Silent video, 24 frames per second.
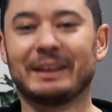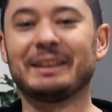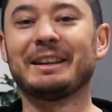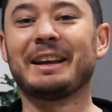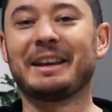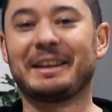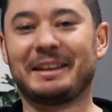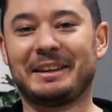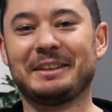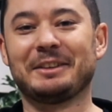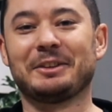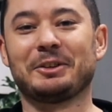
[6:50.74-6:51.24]
And I
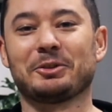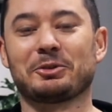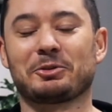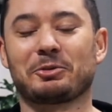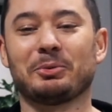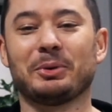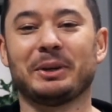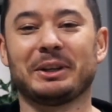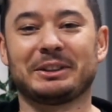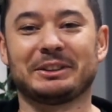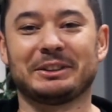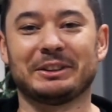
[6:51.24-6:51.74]
hear your
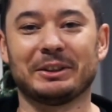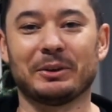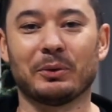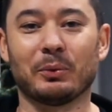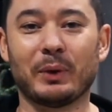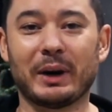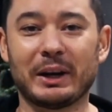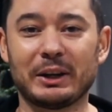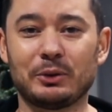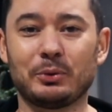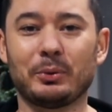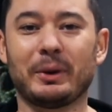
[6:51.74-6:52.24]
question,
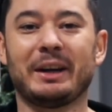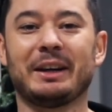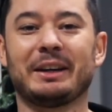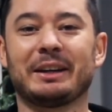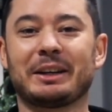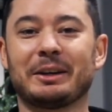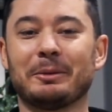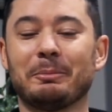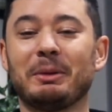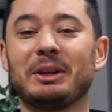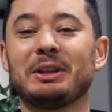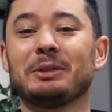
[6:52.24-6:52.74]
why do I
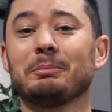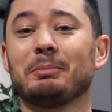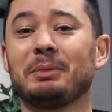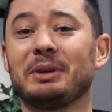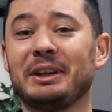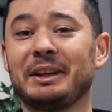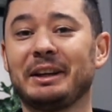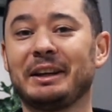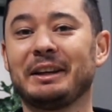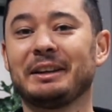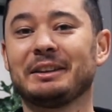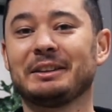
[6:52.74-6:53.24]
recommend
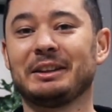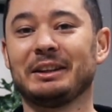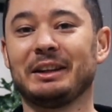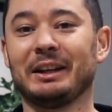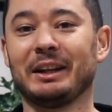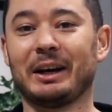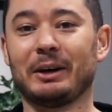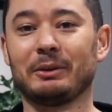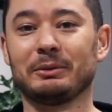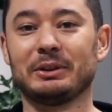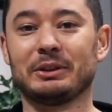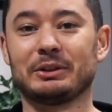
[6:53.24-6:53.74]
bringing the
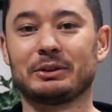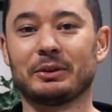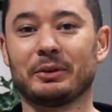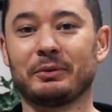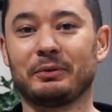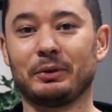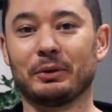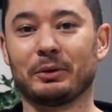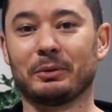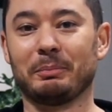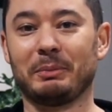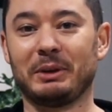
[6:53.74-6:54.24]
loudness of
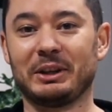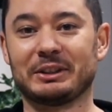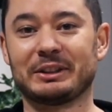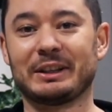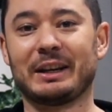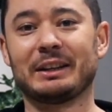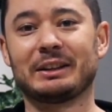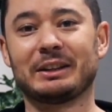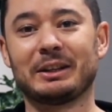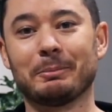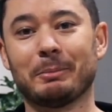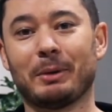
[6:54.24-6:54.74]
your mix
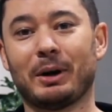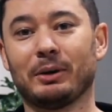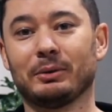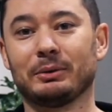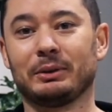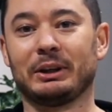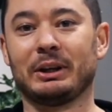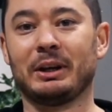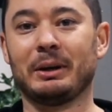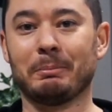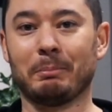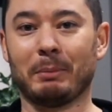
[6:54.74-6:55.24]
at
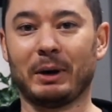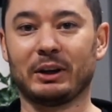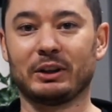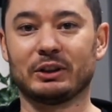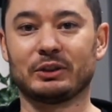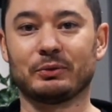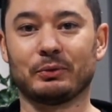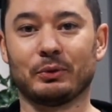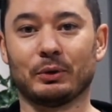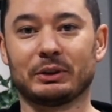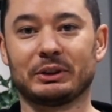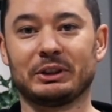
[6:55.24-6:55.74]
about
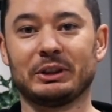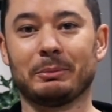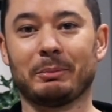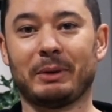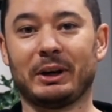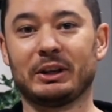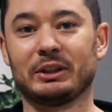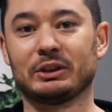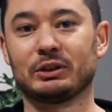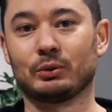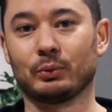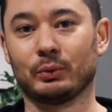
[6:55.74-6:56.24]
-14,
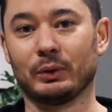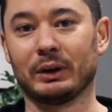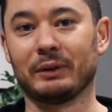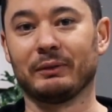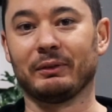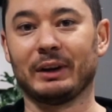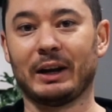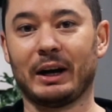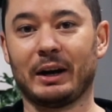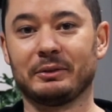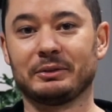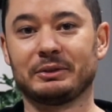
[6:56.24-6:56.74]
-12
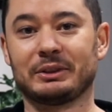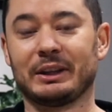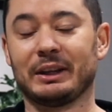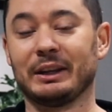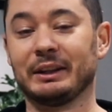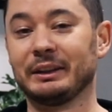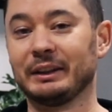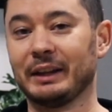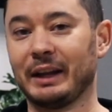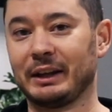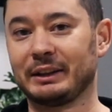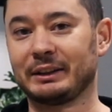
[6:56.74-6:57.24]
laughs
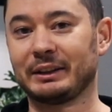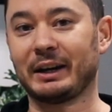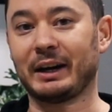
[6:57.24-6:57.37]
and not